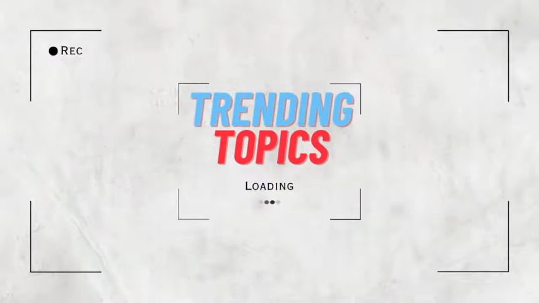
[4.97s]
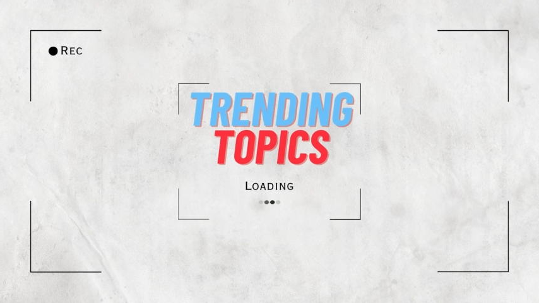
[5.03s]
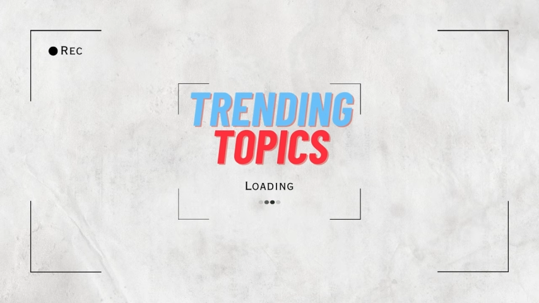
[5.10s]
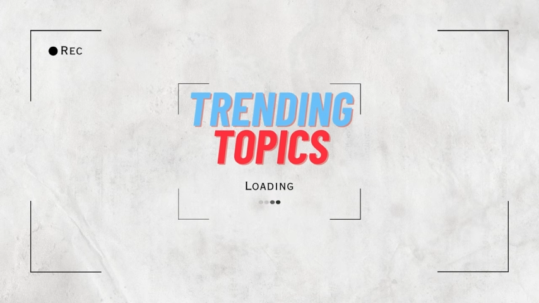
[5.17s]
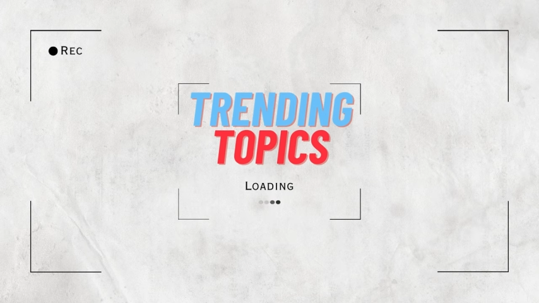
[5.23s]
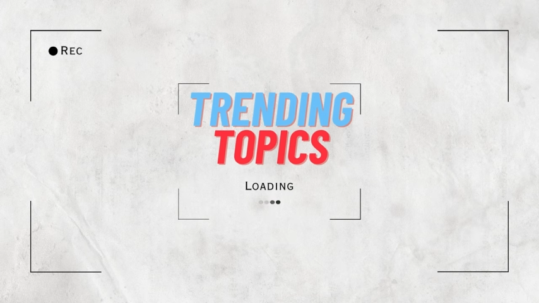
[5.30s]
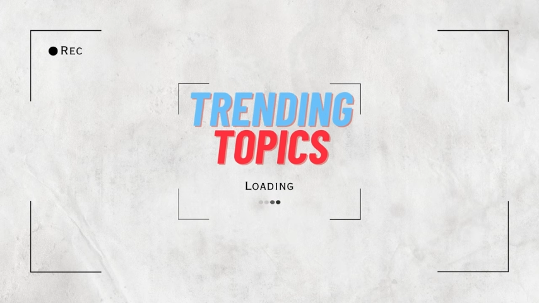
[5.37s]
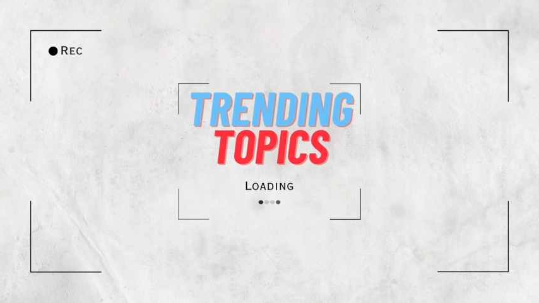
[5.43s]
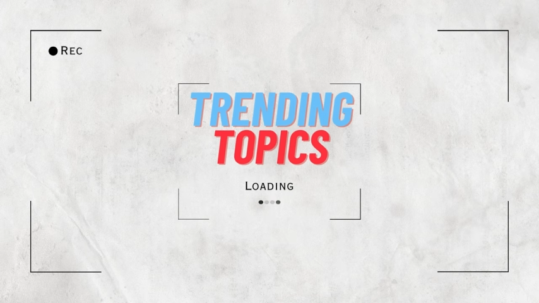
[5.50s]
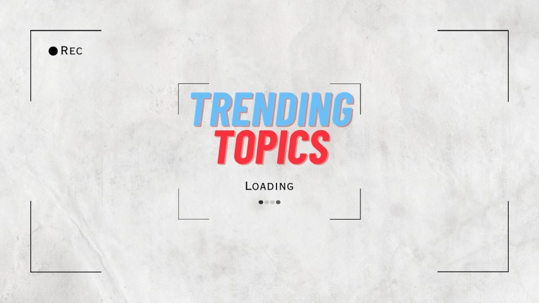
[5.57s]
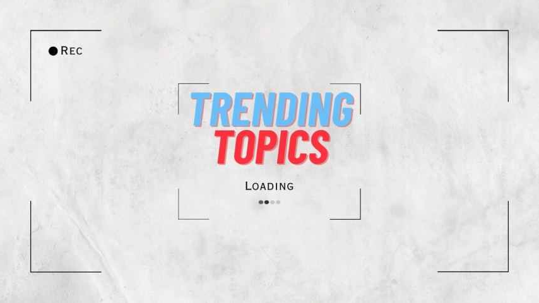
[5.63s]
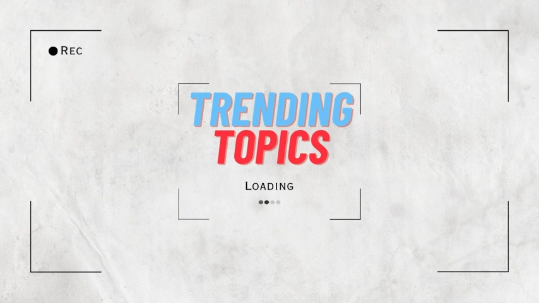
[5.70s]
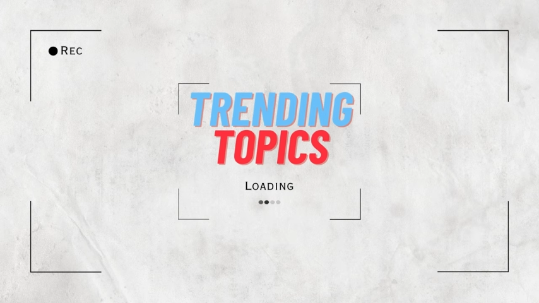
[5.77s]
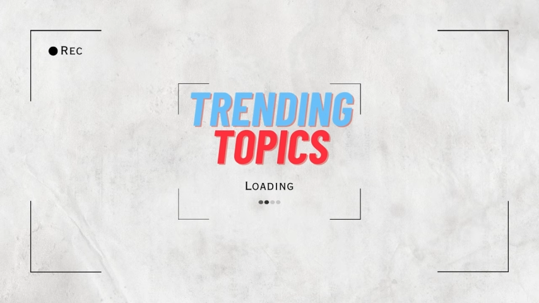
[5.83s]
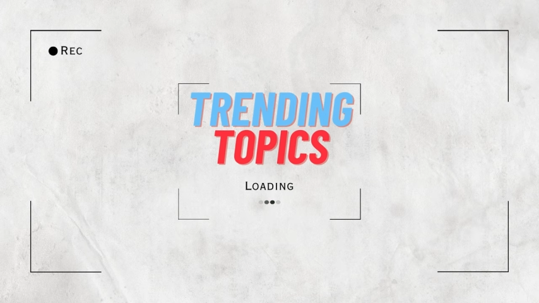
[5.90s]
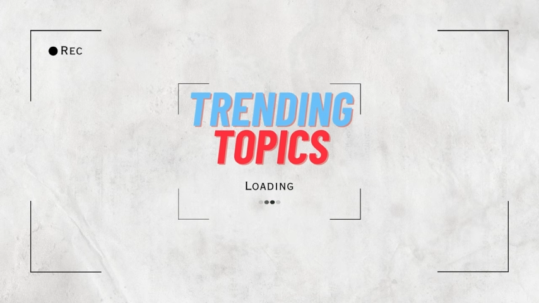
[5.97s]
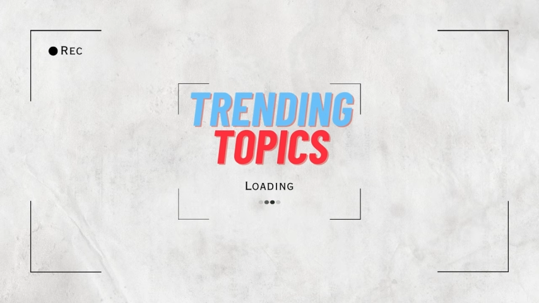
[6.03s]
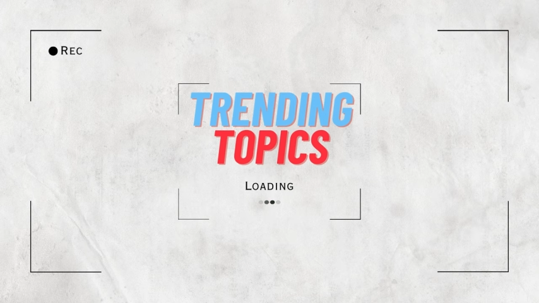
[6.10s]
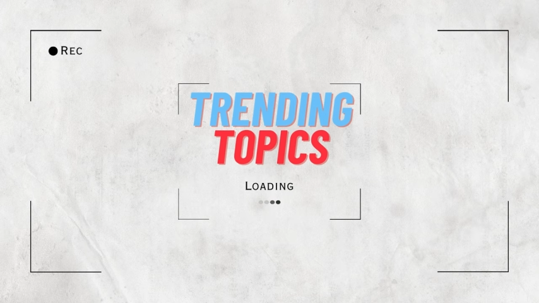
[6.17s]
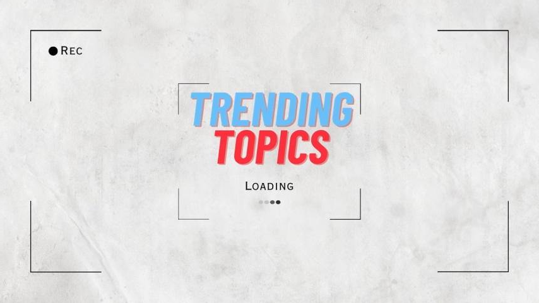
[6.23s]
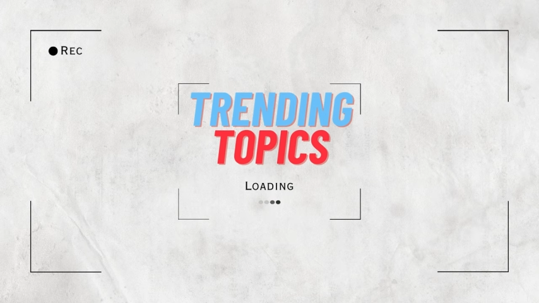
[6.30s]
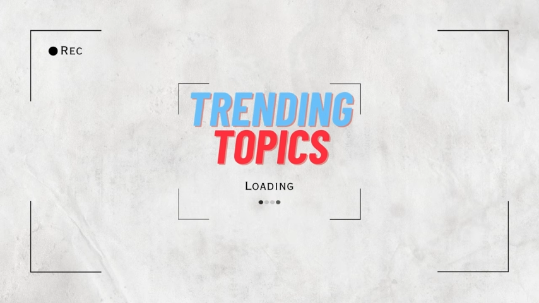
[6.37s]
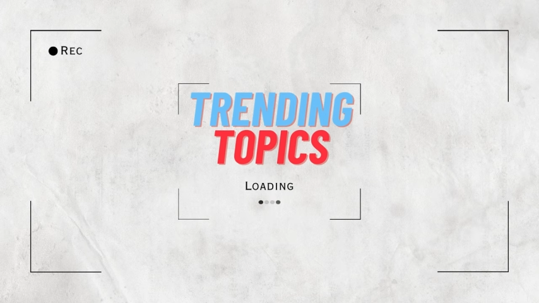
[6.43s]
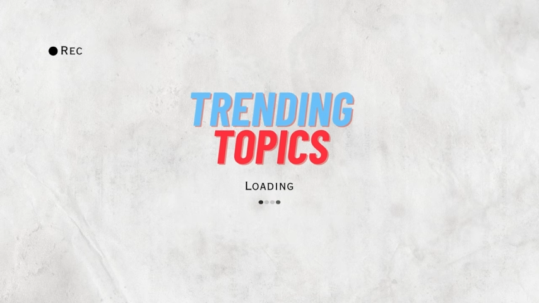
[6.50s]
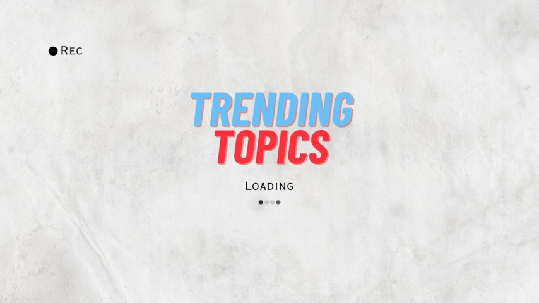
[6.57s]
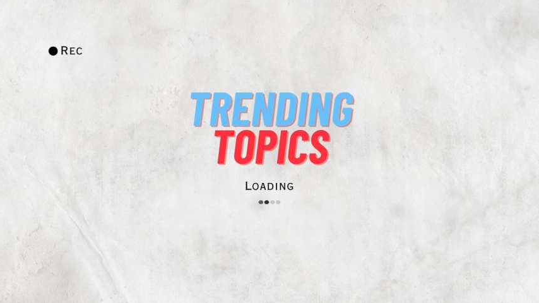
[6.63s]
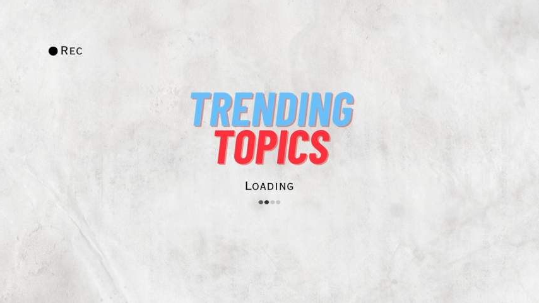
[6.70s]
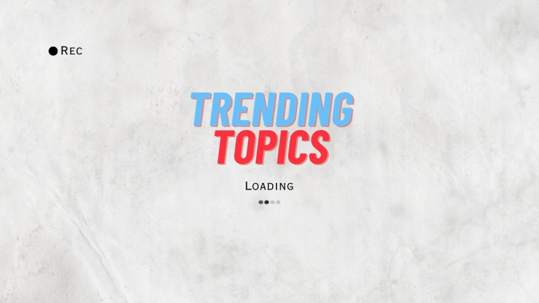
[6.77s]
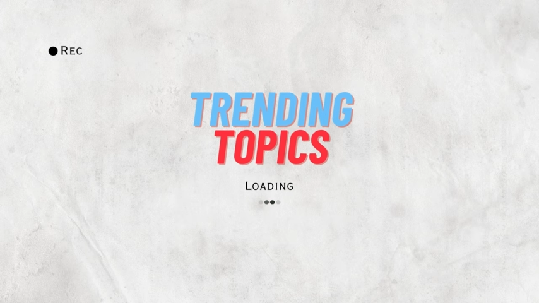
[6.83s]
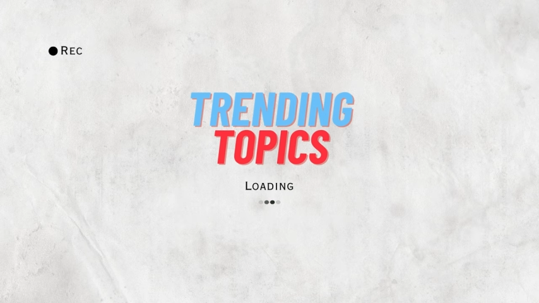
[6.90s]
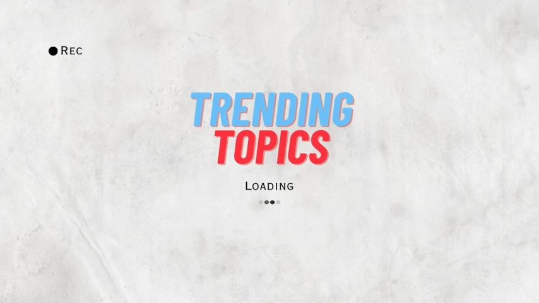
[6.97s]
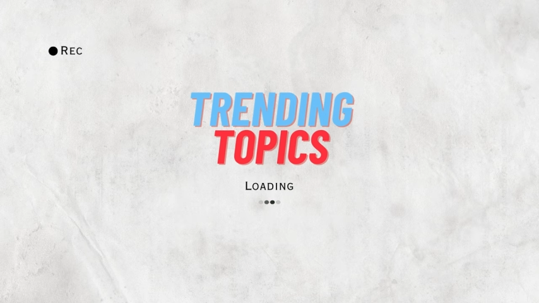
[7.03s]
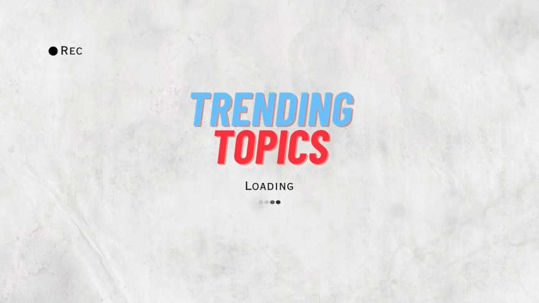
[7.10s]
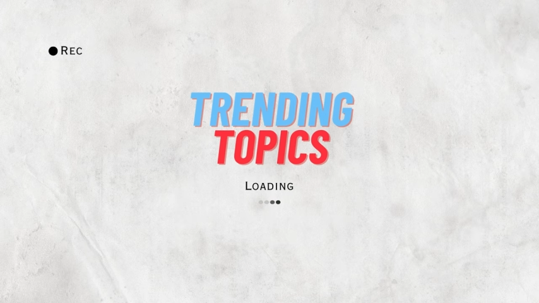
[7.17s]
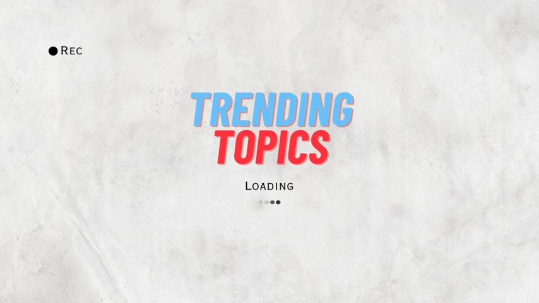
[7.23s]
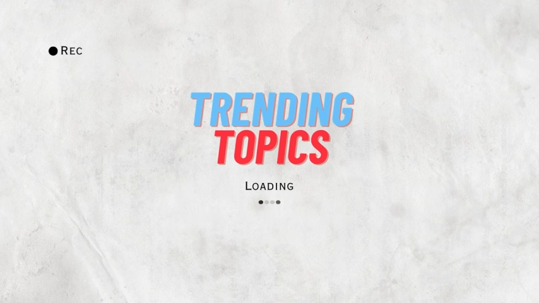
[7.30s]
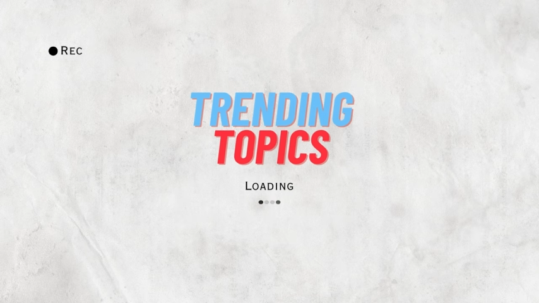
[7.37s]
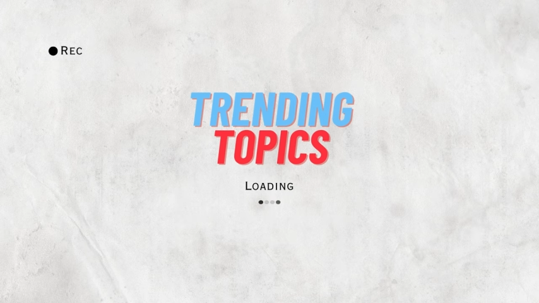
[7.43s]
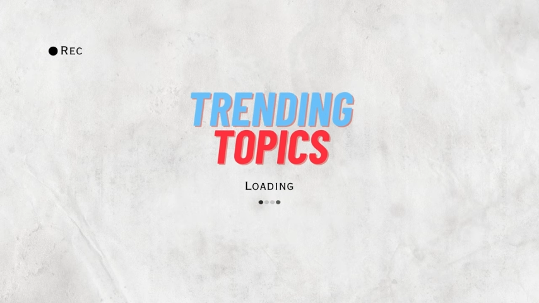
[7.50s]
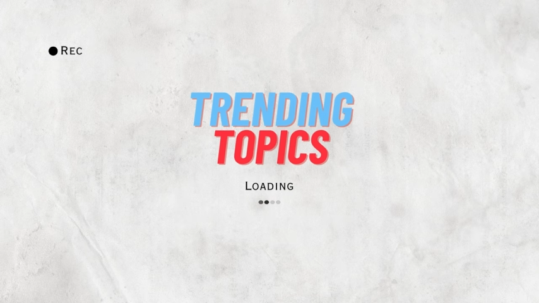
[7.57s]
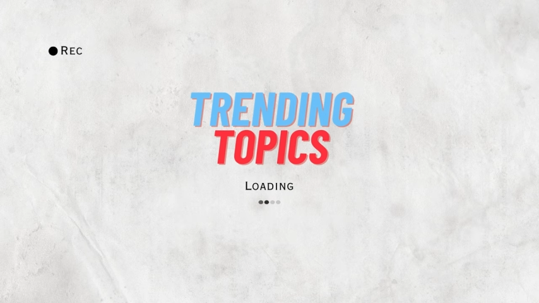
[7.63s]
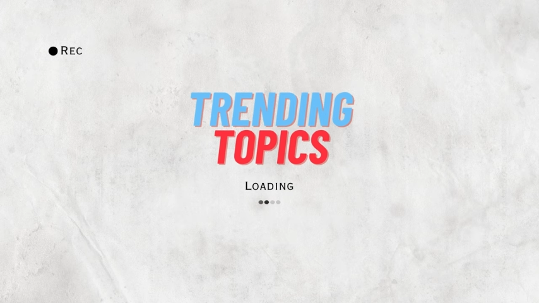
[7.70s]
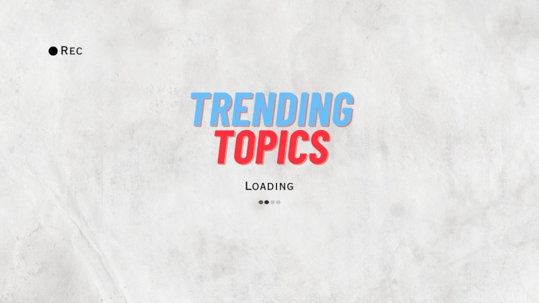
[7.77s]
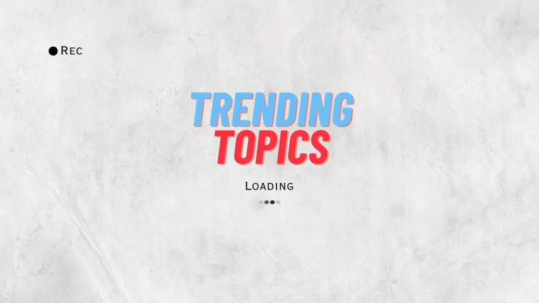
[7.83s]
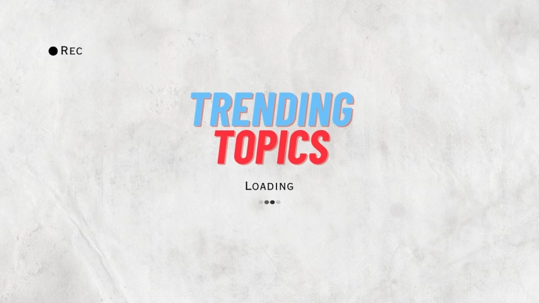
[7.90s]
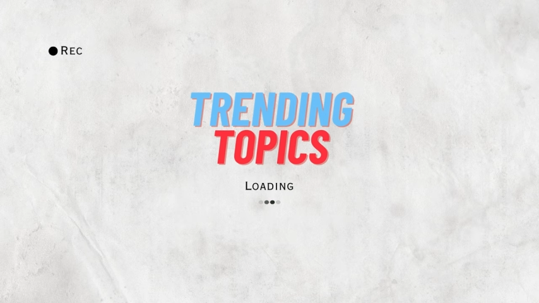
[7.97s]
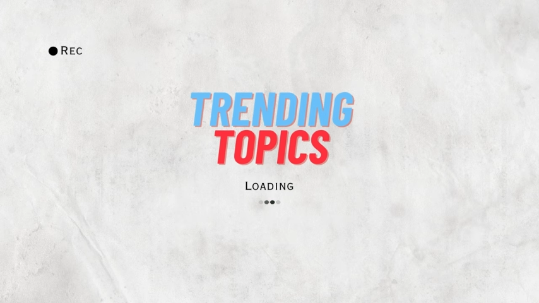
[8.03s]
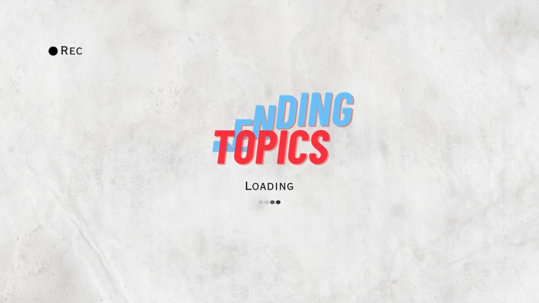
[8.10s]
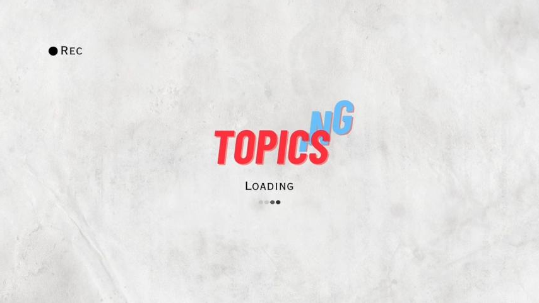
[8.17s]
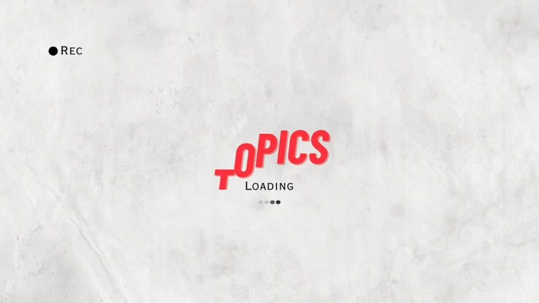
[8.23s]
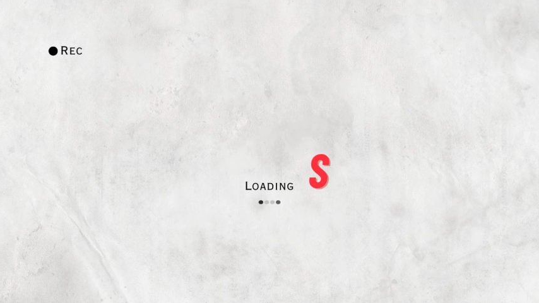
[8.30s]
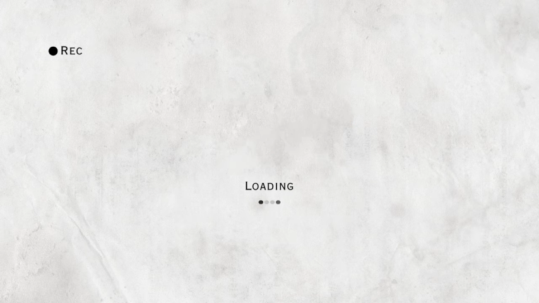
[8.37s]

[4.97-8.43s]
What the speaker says: No face is visible, so there are no lips to read.